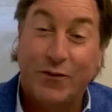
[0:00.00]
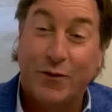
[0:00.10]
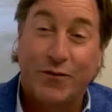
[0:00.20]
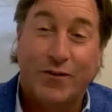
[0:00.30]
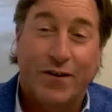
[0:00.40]
And it's
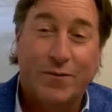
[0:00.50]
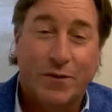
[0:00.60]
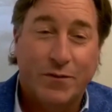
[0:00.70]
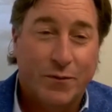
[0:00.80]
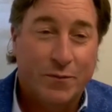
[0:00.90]
Chris
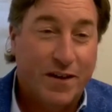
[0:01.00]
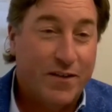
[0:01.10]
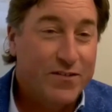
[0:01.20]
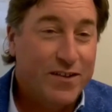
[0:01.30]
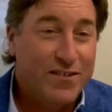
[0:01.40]
Crosby from
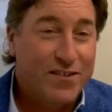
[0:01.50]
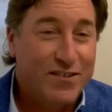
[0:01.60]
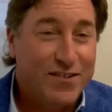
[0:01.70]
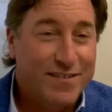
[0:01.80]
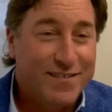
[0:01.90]
Dallas,
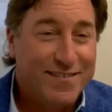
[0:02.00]
Texas.